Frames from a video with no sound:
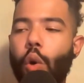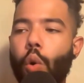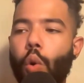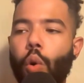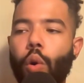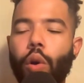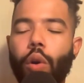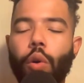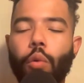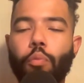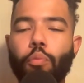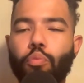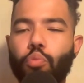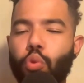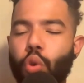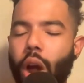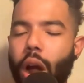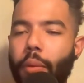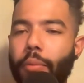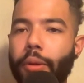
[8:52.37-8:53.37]
or
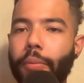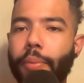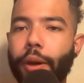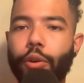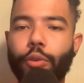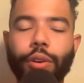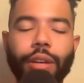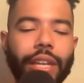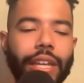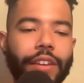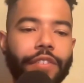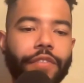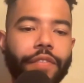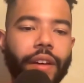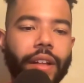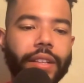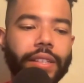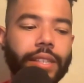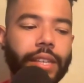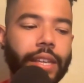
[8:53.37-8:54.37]
probably better
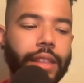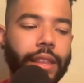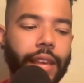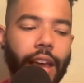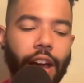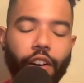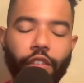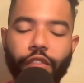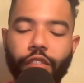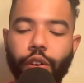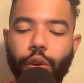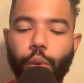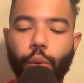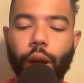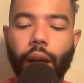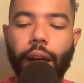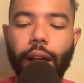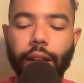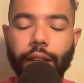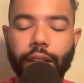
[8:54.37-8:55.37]
defense in the outfield where
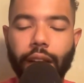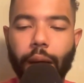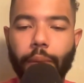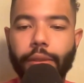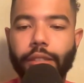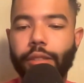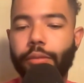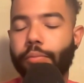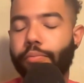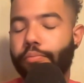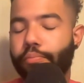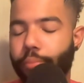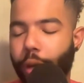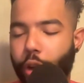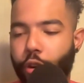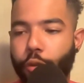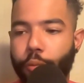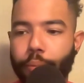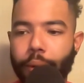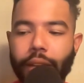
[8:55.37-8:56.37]
Alec Thomas,
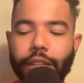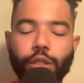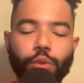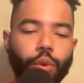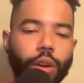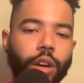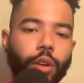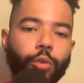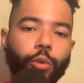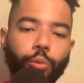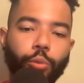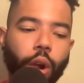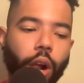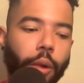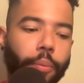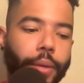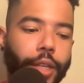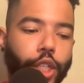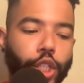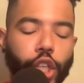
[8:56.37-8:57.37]
better base running would
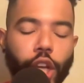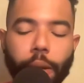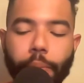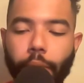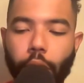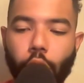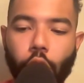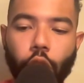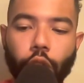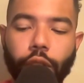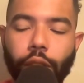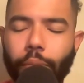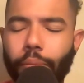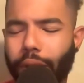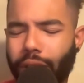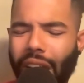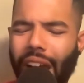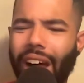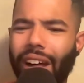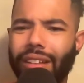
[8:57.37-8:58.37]
probably be Jake McCarthy,
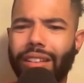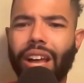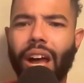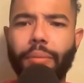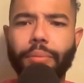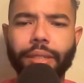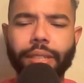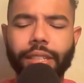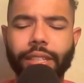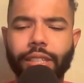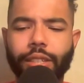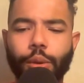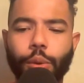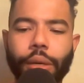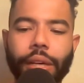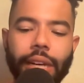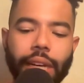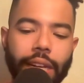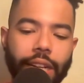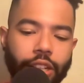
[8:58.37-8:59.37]
but Alec Thomas is still
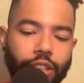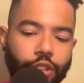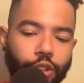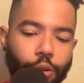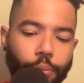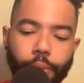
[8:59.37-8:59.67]
elite too.